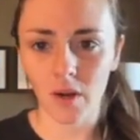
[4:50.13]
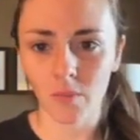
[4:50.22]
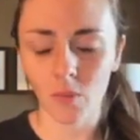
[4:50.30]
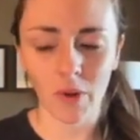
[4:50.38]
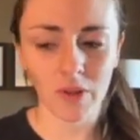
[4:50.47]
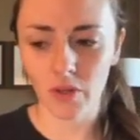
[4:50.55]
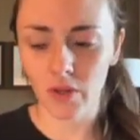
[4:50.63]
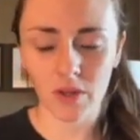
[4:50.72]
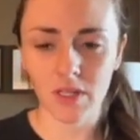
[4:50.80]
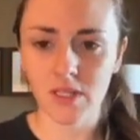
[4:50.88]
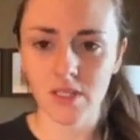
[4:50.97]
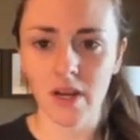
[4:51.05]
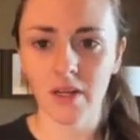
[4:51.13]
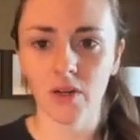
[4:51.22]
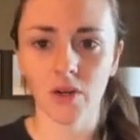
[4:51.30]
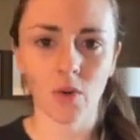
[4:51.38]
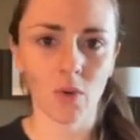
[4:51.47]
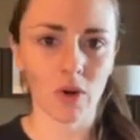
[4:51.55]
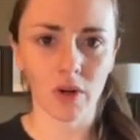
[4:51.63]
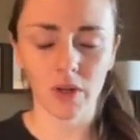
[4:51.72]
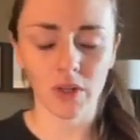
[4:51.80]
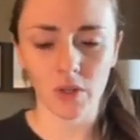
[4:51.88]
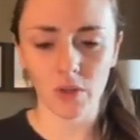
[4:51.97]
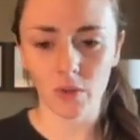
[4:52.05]
whether you're a designer or
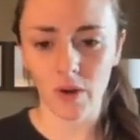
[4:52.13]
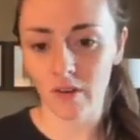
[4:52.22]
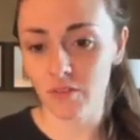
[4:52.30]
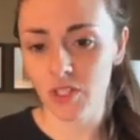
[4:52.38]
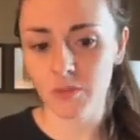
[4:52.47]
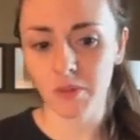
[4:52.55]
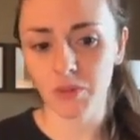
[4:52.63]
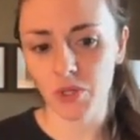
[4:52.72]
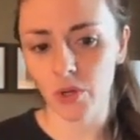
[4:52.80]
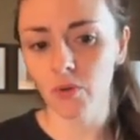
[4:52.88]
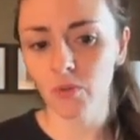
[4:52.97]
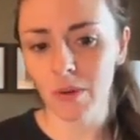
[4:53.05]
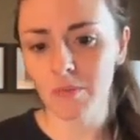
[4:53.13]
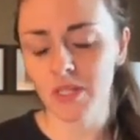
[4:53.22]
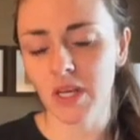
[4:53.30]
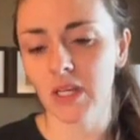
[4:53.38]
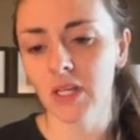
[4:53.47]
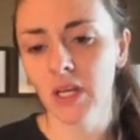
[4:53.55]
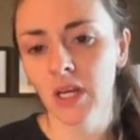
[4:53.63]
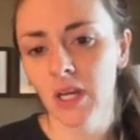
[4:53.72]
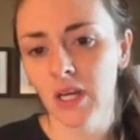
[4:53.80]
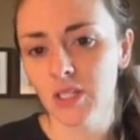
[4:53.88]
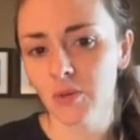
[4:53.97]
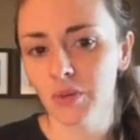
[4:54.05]
you have just built your own website,
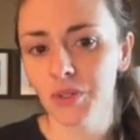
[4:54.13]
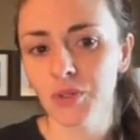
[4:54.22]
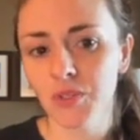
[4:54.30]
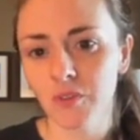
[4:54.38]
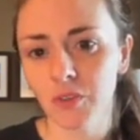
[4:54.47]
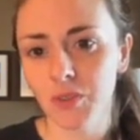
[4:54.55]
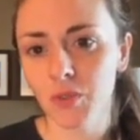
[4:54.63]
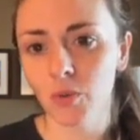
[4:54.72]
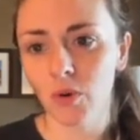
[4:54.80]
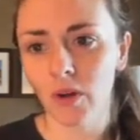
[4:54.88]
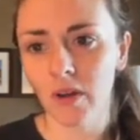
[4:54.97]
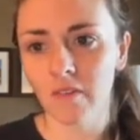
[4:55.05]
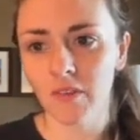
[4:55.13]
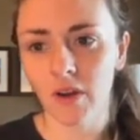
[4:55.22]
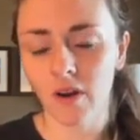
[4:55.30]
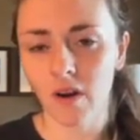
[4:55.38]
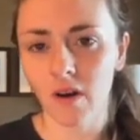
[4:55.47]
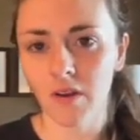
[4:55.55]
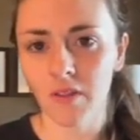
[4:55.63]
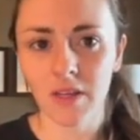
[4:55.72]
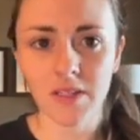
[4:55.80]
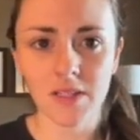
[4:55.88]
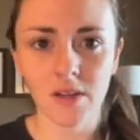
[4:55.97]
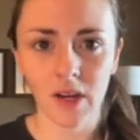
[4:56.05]
it's a really useful tool if there are
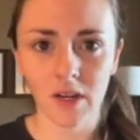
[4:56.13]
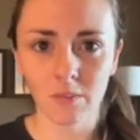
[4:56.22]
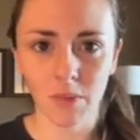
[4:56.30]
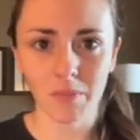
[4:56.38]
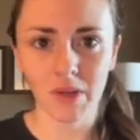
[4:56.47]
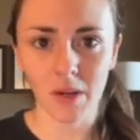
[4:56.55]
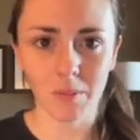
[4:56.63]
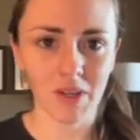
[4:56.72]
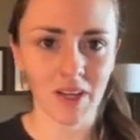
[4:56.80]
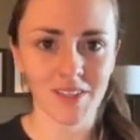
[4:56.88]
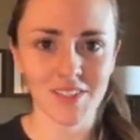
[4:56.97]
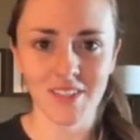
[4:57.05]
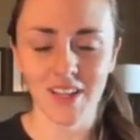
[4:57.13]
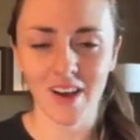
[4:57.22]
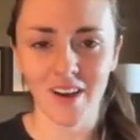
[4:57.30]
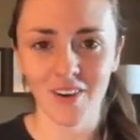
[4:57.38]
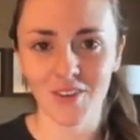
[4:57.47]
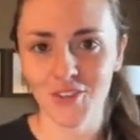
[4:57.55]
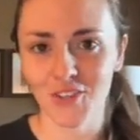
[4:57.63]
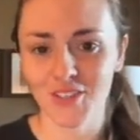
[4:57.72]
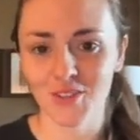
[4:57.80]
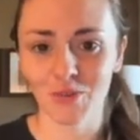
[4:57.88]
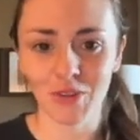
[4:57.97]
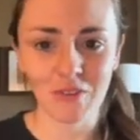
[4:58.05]
things that you're kind of bumping up against that are
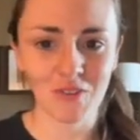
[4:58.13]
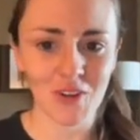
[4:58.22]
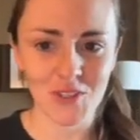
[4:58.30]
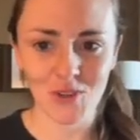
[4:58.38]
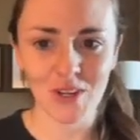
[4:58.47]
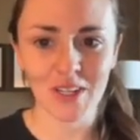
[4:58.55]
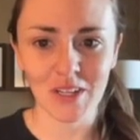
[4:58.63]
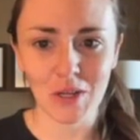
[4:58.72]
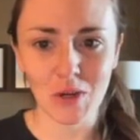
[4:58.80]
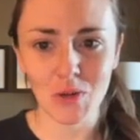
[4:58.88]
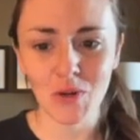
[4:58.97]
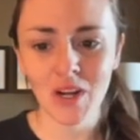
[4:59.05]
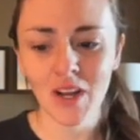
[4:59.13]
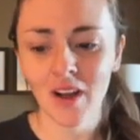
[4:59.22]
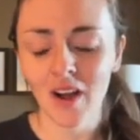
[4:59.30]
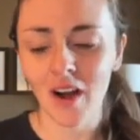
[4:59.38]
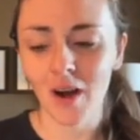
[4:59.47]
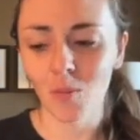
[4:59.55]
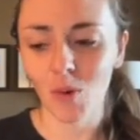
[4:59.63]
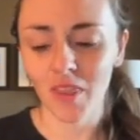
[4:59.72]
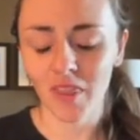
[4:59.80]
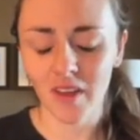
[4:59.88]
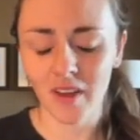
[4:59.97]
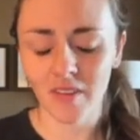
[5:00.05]
just really frustrating you. One
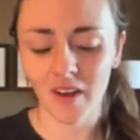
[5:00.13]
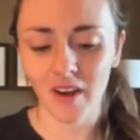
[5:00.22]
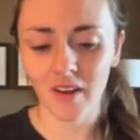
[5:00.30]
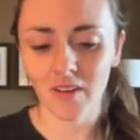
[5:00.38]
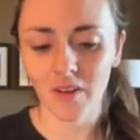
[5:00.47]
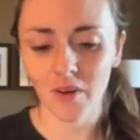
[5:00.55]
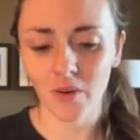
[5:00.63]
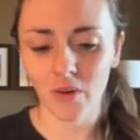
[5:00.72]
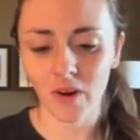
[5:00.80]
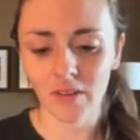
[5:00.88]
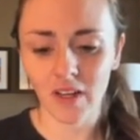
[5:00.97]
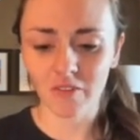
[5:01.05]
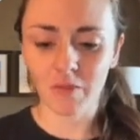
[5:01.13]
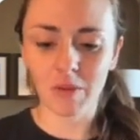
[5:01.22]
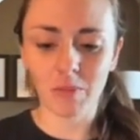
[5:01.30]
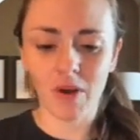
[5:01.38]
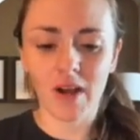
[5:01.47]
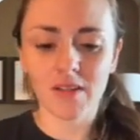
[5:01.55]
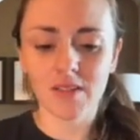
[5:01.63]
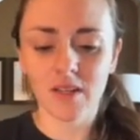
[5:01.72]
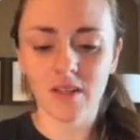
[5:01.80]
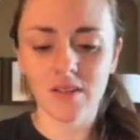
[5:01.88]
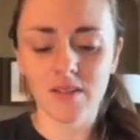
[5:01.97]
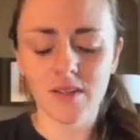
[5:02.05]
thing that I know a lot of people ask
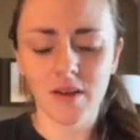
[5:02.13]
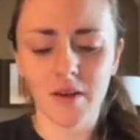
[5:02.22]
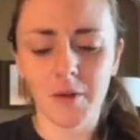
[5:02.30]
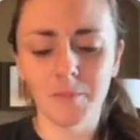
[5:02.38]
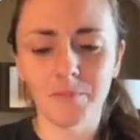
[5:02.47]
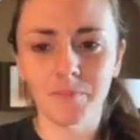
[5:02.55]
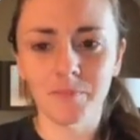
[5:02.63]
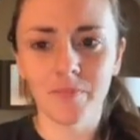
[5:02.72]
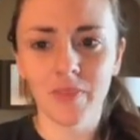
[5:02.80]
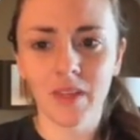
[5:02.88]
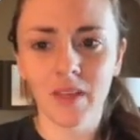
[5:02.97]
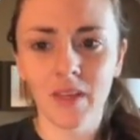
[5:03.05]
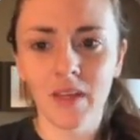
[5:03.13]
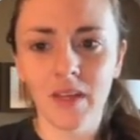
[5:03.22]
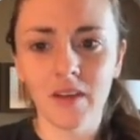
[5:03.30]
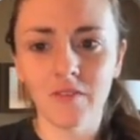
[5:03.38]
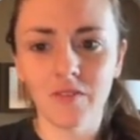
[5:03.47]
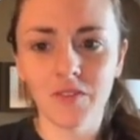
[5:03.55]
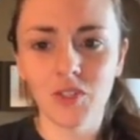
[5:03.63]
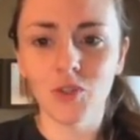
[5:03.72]
is if two